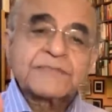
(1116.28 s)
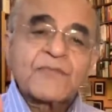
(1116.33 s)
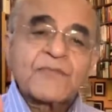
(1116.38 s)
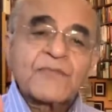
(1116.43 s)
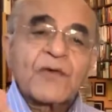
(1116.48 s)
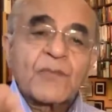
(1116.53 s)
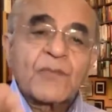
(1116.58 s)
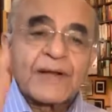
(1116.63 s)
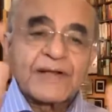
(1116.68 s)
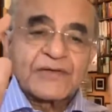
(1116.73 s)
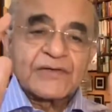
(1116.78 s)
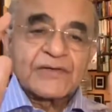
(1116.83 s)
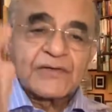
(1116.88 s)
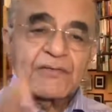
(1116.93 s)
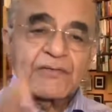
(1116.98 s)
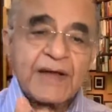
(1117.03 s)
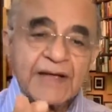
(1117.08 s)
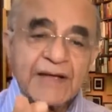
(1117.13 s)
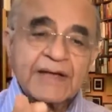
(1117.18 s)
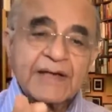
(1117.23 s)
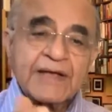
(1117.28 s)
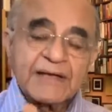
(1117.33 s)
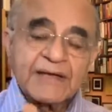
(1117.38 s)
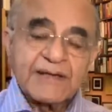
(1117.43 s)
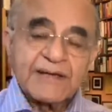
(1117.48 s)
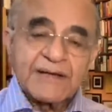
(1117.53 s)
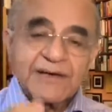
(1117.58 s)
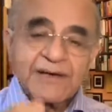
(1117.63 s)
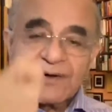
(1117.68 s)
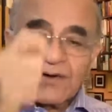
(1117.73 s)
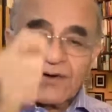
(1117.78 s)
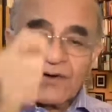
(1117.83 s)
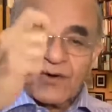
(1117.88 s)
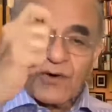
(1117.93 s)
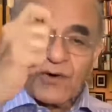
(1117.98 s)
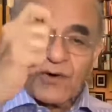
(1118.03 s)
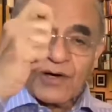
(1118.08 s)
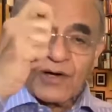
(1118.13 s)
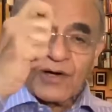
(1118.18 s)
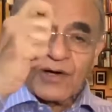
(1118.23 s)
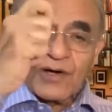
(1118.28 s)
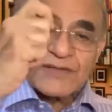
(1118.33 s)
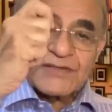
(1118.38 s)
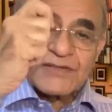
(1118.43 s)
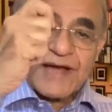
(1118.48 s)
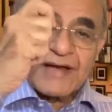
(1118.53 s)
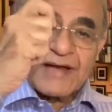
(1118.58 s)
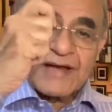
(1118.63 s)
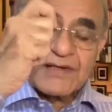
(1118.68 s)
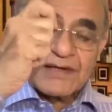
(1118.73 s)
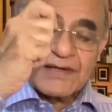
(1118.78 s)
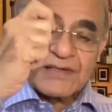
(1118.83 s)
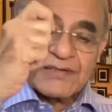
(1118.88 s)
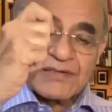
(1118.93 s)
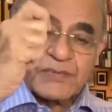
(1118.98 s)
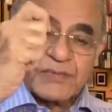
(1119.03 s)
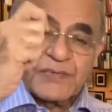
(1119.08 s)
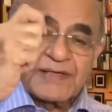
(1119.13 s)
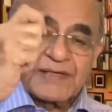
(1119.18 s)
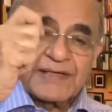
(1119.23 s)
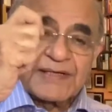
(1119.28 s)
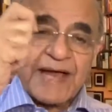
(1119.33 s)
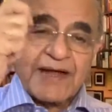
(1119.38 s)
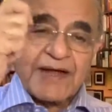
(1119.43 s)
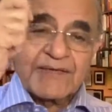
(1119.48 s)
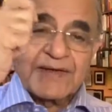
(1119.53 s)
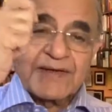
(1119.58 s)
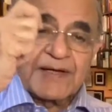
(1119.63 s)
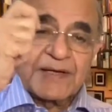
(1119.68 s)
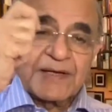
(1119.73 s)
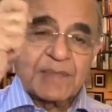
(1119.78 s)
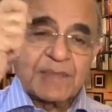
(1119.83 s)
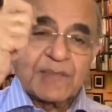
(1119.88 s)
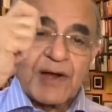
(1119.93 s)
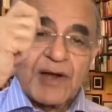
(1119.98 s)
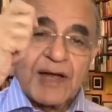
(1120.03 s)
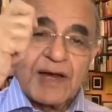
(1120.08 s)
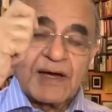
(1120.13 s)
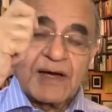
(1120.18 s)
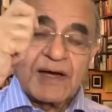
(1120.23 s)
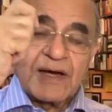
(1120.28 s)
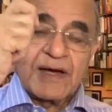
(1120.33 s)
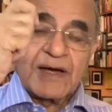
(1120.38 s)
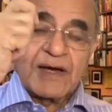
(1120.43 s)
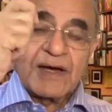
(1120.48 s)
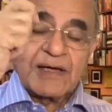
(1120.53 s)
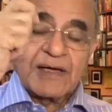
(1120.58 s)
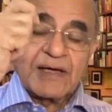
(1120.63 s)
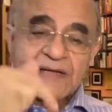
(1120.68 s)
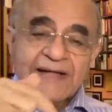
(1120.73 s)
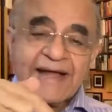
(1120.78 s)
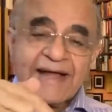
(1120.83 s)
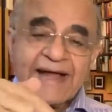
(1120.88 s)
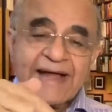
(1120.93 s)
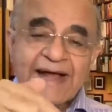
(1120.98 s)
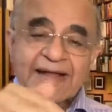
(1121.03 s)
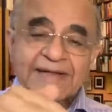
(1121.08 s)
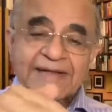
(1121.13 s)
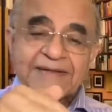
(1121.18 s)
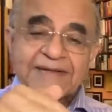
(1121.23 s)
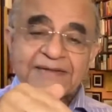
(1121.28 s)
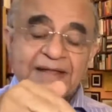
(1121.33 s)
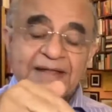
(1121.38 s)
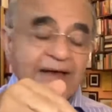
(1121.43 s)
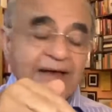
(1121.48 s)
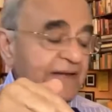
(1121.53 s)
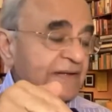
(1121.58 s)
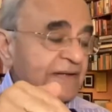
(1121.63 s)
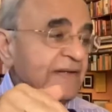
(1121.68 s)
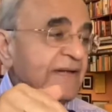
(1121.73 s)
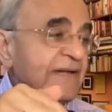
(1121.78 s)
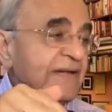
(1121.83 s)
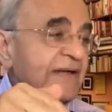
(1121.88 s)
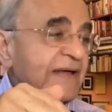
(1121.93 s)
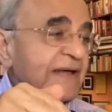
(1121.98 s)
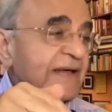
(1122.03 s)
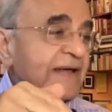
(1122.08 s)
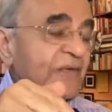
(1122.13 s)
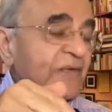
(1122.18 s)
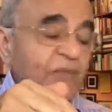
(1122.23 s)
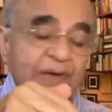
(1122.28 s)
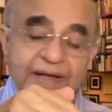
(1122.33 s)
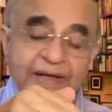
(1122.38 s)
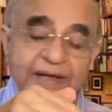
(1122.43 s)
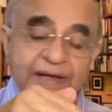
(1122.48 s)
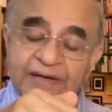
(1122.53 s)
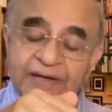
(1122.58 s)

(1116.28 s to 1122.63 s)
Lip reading: when it's raining, all of us adults, we carry an umbrella, and then we